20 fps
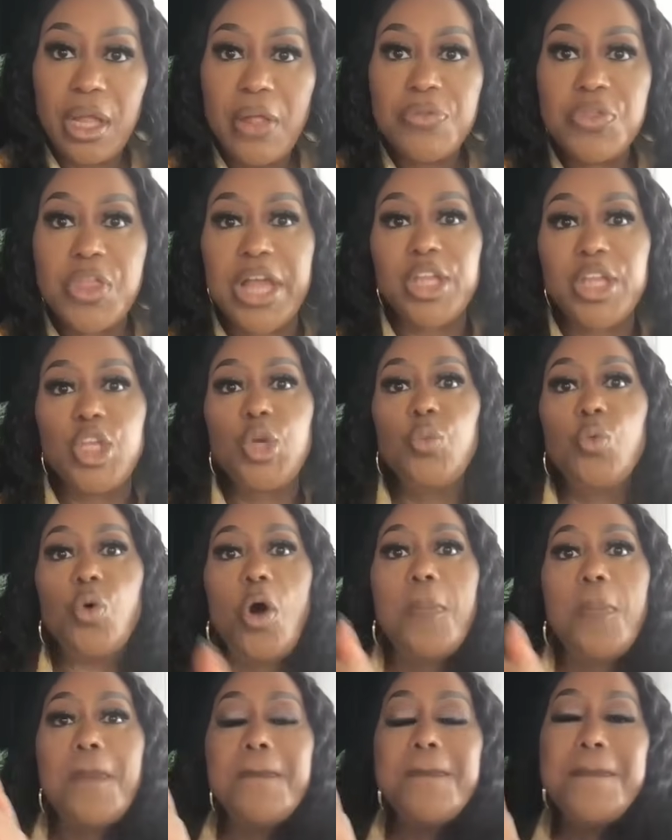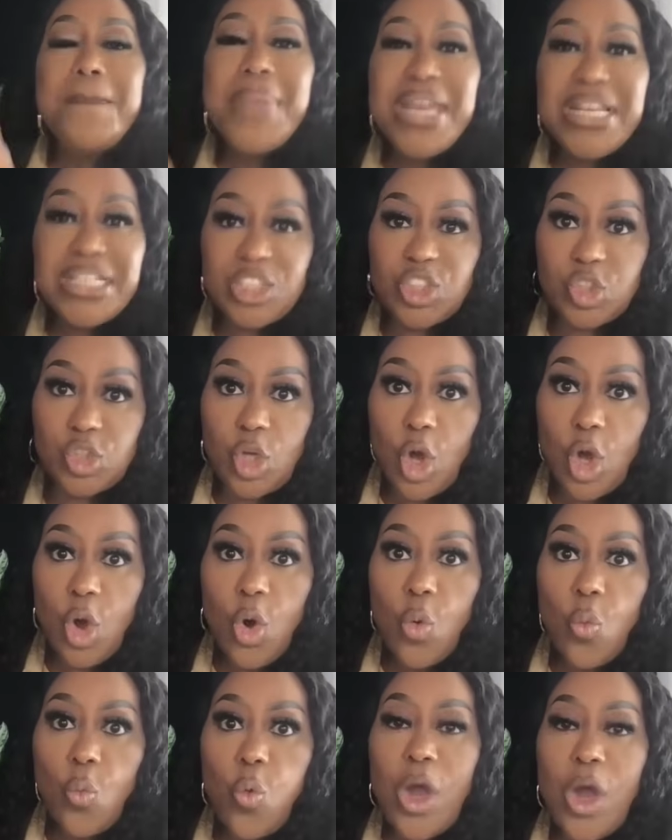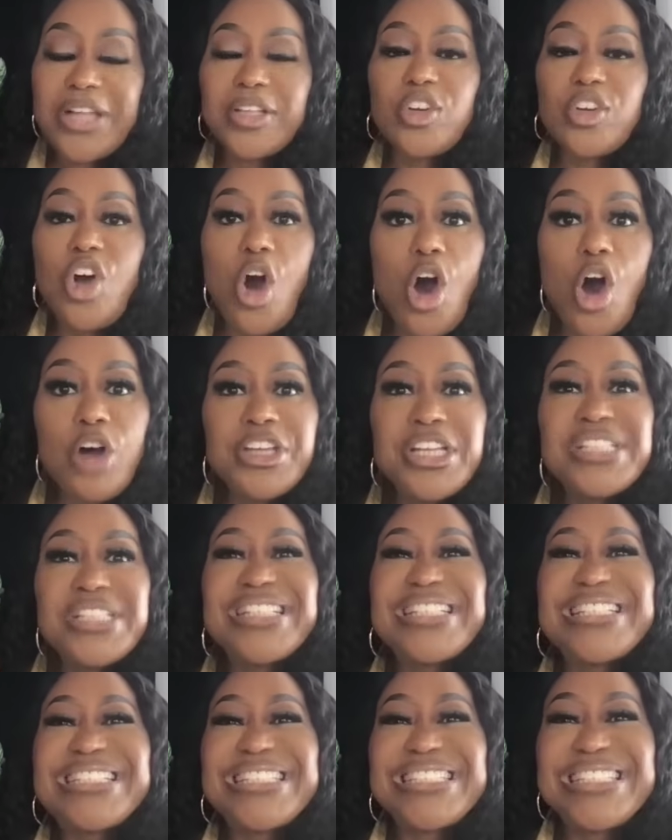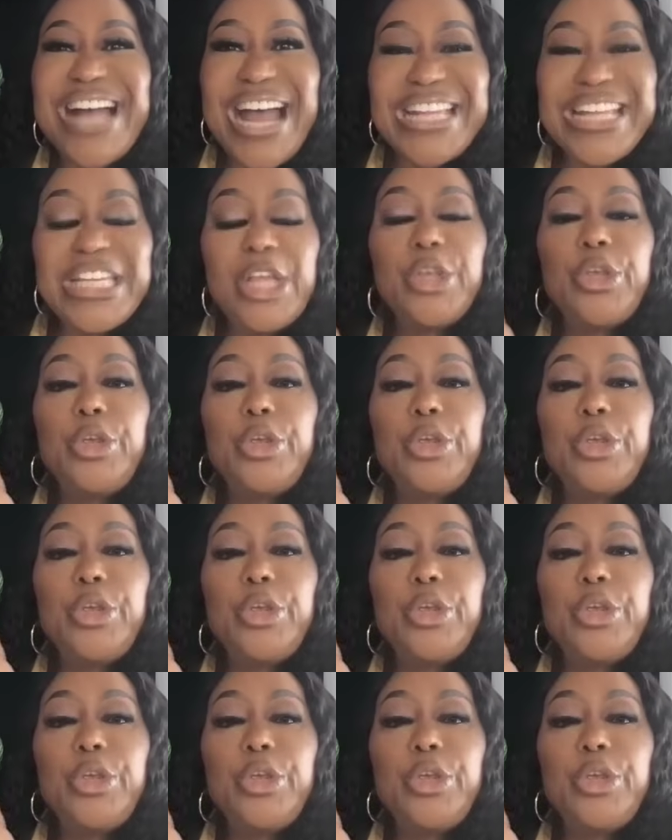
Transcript: that you will miss what God is assigning